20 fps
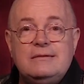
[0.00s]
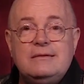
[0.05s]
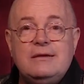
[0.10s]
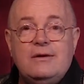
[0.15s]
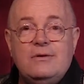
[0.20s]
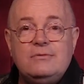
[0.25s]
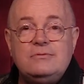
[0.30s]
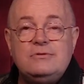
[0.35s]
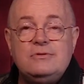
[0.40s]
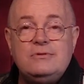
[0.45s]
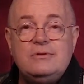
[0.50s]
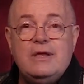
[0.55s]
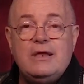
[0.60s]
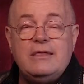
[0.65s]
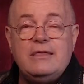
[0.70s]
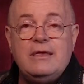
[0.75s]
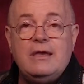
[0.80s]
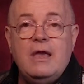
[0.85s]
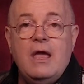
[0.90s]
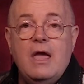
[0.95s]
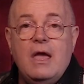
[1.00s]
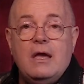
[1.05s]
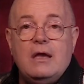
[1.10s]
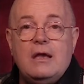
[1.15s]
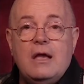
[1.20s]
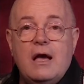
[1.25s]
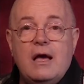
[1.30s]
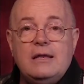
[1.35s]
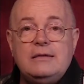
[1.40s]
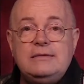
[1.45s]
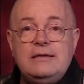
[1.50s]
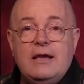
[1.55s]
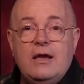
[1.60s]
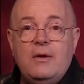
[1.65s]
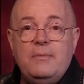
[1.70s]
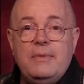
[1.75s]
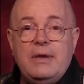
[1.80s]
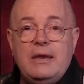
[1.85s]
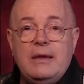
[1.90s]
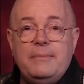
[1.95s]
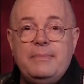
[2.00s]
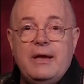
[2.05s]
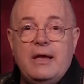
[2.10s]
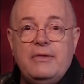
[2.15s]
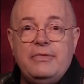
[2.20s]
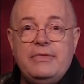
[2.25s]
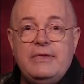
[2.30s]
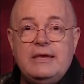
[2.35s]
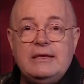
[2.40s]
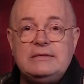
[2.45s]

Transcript: Don't do that thing. God, tell me about